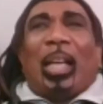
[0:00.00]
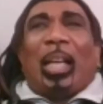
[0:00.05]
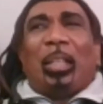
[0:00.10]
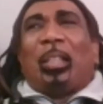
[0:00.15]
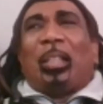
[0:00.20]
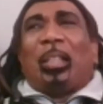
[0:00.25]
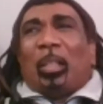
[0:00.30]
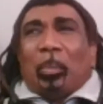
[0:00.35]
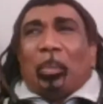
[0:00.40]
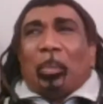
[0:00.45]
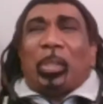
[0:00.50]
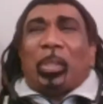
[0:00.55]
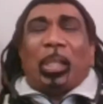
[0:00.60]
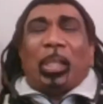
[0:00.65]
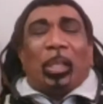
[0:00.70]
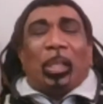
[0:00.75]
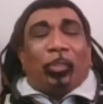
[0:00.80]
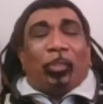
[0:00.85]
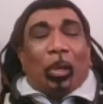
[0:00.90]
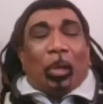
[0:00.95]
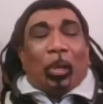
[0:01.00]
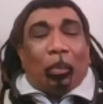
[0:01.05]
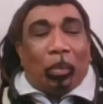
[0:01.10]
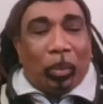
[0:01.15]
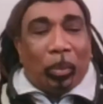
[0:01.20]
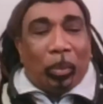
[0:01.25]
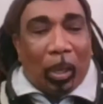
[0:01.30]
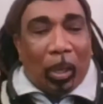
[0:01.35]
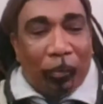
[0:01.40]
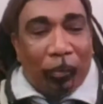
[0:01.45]
And then I'm staying there for
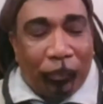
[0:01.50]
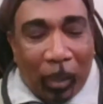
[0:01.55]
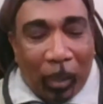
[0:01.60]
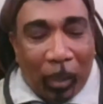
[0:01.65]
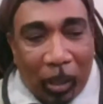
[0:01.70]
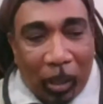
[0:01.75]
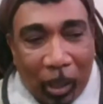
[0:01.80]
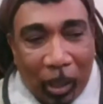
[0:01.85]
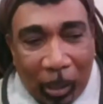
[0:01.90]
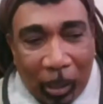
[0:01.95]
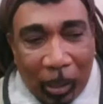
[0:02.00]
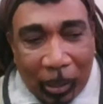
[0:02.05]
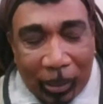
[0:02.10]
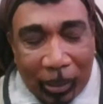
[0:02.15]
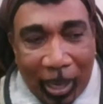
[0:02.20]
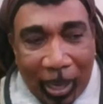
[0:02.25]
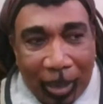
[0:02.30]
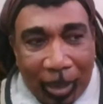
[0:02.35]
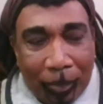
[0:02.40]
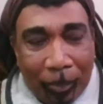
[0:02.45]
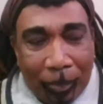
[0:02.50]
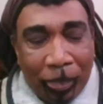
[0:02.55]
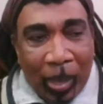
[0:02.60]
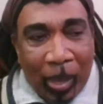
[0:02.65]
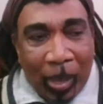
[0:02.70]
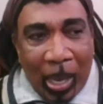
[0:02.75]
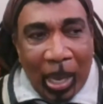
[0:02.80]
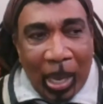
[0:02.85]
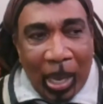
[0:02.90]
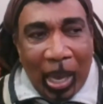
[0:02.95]
a little time.
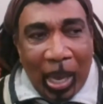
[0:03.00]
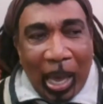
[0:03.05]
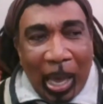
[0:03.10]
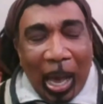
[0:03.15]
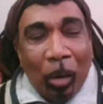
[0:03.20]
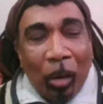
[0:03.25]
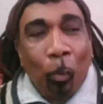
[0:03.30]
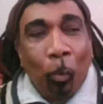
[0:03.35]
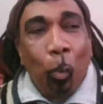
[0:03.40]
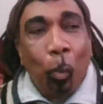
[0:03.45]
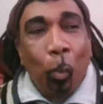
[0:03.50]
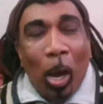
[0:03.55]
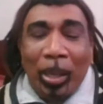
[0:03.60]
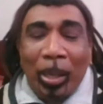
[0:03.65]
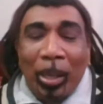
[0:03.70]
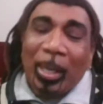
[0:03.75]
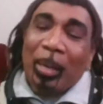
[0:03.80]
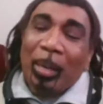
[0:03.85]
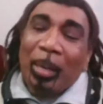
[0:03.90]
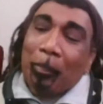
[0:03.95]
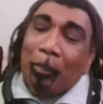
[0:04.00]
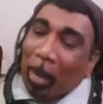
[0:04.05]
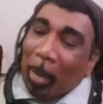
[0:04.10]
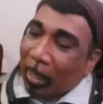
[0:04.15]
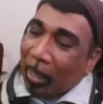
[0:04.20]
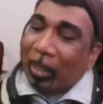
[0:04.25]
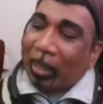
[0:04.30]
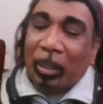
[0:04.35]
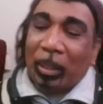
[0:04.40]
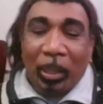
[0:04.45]
And one day I'm
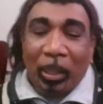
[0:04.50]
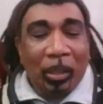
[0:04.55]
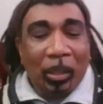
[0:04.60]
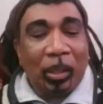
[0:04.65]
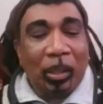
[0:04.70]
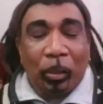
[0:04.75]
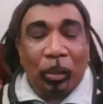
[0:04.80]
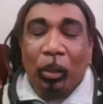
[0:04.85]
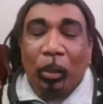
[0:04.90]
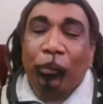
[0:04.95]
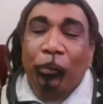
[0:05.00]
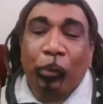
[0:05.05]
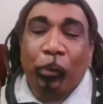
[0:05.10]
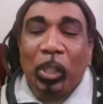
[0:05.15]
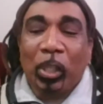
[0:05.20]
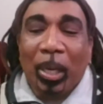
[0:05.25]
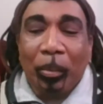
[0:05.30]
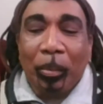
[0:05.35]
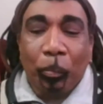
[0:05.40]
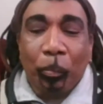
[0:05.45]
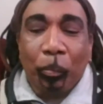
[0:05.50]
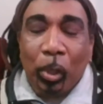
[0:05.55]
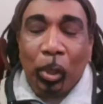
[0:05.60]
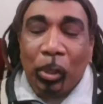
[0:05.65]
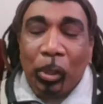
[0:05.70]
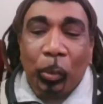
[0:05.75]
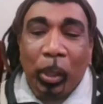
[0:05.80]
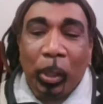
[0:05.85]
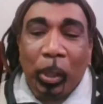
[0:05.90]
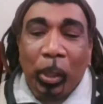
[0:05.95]
packing things into the fridge and he
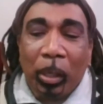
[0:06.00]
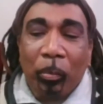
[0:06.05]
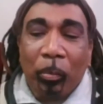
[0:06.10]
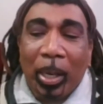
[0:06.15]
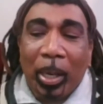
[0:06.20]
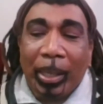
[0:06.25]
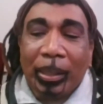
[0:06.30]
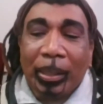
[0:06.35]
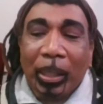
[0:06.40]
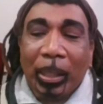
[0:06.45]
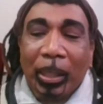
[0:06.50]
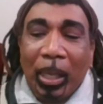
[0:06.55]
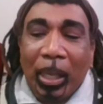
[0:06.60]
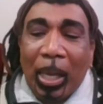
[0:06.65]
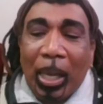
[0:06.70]
wasn't doing it right.